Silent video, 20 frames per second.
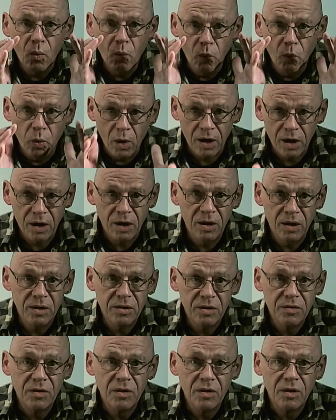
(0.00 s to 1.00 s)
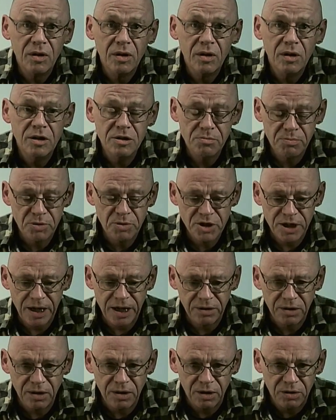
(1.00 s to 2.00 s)
world is
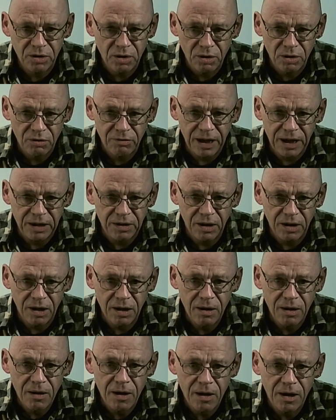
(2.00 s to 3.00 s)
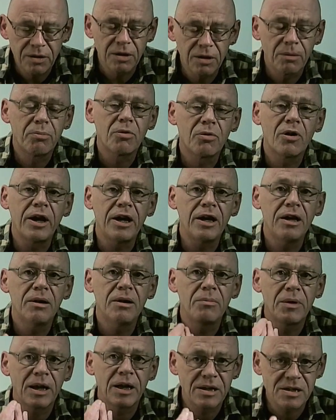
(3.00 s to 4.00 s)
projected onto the retina and the
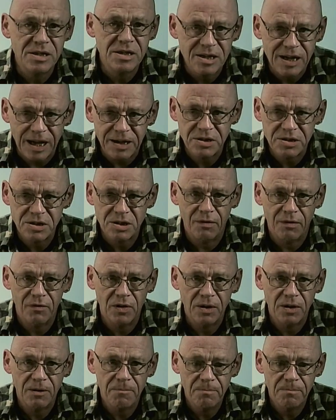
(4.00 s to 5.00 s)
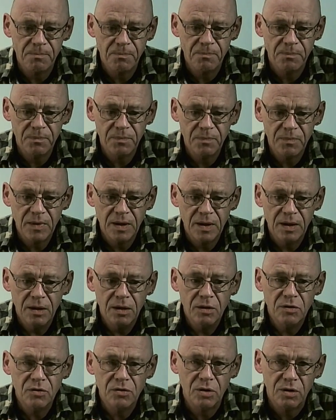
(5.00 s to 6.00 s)
brain makes sense of it.
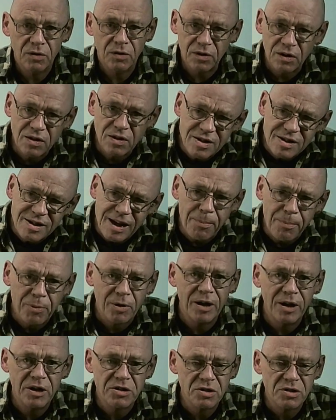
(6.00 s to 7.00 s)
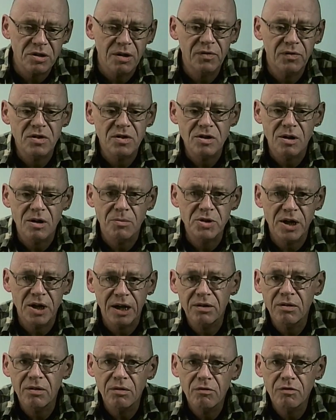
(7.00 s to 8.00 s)
So there's a separation of the
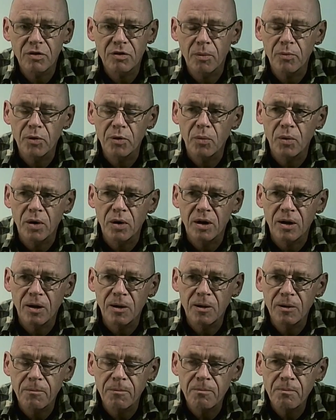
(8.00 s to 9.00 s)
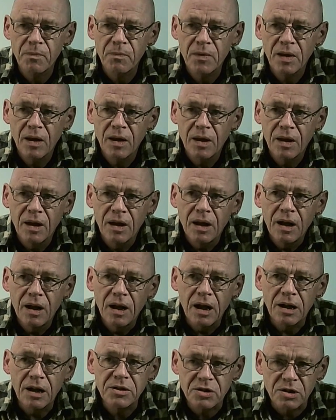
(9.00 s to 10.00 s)
subject from the world.
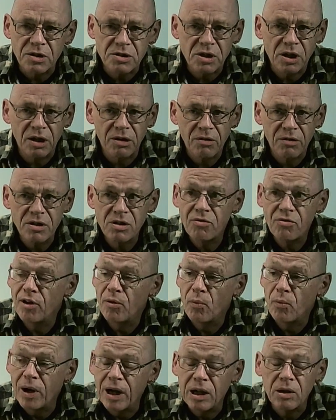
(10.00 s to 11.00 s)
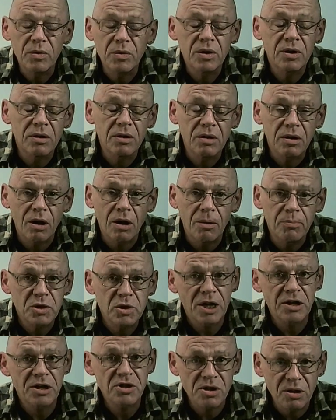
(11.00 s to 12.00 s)
And such theories fit well within the
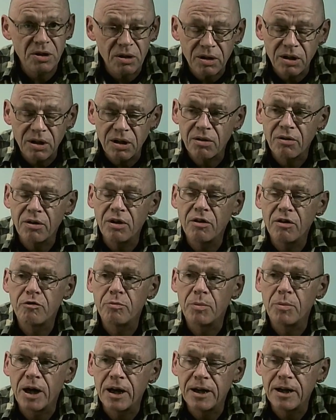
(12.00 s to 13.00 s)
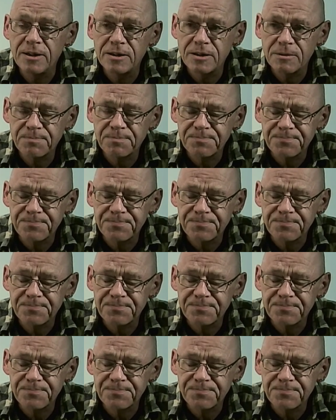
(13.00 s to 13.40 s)
computational theory of mind.